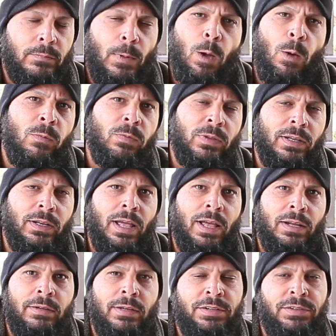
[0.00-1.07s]
Hopefully
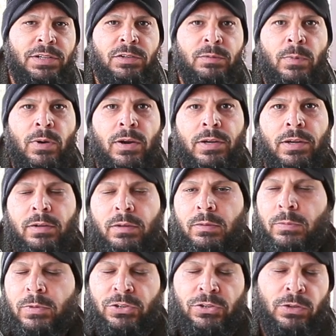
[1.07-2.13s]
not. United States America,
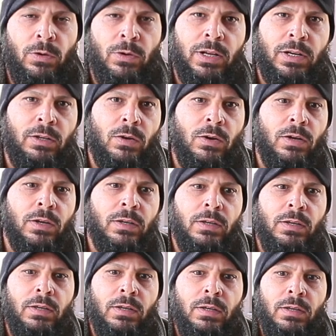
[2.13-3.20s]
we should all get along.
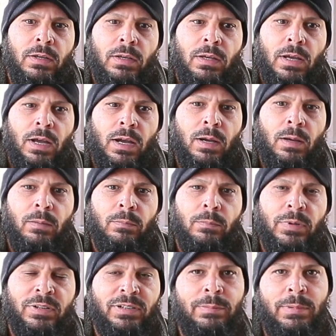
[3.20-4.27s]
Um,
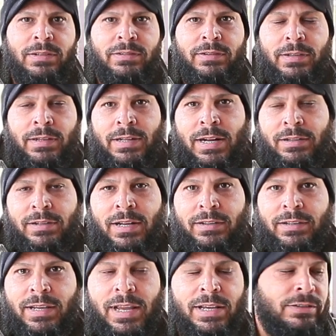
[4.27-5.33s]
but sometimes that, that's not the
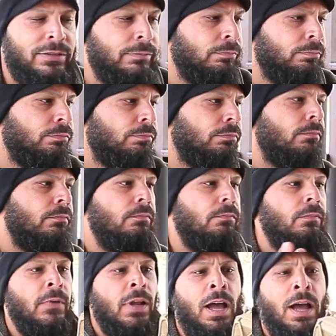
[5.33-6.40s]
case.
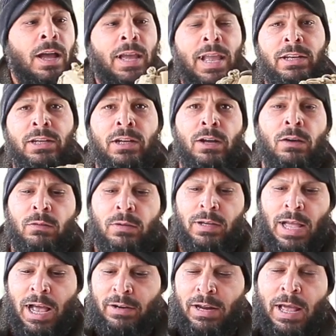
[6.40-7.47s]
Uh, and you know,
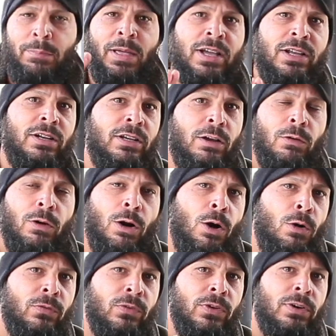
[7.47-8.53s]
I, I'm not gonna go
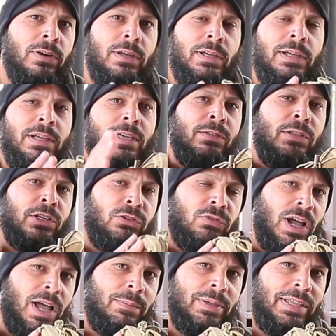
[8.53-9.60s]
over the
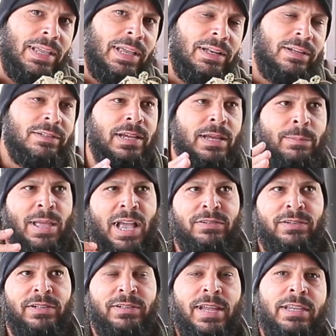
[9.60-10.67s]
trauma kit because I'm
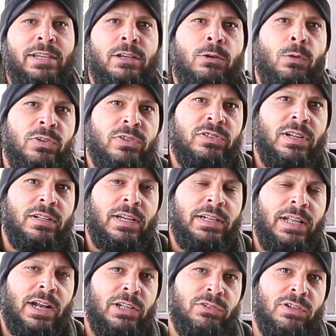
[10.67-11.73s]
actually taking courses online
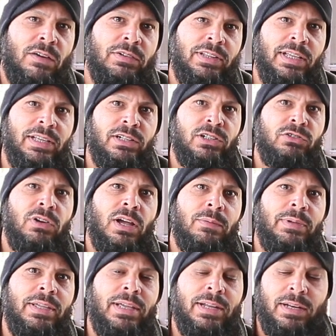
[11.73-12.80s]
how to use everything in this
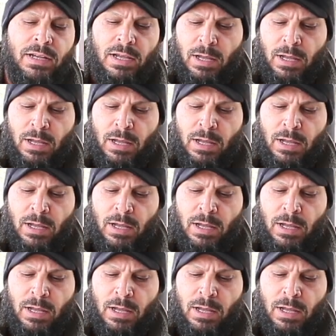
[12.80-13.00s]
trauma kit.